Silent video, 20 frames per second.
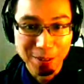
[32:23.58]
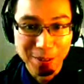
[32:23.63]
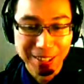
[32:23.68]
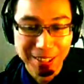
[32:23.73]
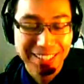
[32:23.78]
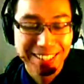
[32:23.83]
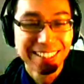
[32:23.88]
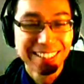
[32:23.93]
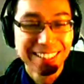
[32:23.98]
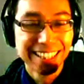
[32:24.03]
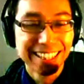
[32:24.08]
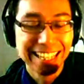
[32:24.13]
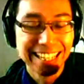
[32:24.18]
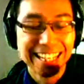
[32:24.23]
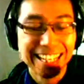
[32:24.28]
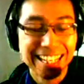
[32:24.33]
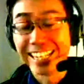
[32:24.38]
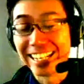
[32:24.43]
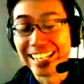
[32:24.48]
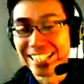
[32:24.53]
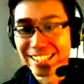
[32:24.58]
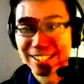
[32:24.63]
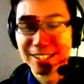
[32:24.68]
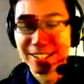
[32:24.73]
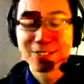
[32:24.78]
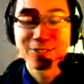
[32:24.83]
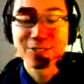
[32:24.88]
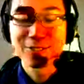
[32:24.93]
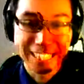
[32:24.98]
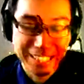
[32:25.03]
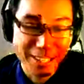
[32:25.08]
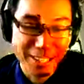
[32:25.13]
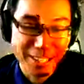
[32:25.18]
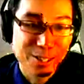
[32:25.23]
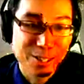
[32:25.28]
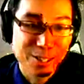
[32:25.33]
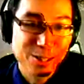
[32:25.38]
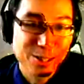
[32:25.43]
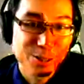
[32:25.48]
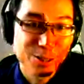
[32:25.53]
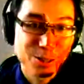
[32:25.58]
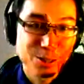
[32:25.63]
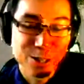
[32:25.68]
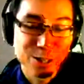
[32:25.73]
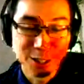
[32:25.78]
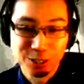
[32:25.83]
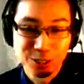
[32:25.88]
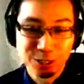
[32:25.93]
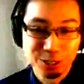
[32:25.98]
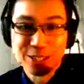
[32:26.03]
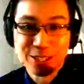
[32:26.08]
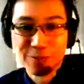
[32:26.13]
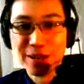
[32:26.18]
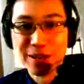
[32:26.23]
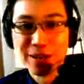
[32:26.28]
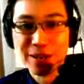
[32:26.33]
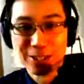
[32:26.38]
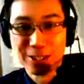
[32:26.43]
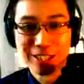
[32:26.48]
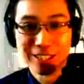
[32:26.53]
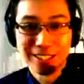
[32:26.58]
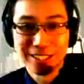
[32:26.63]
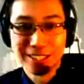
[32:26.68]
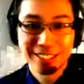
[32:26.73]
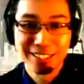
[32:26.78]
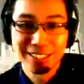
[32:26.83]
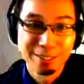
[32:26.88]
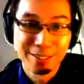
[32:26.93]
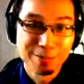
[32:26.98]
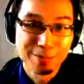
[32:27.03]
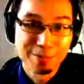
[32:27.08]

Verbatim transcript: it, it is. It's funny because I was a sociology major at uh,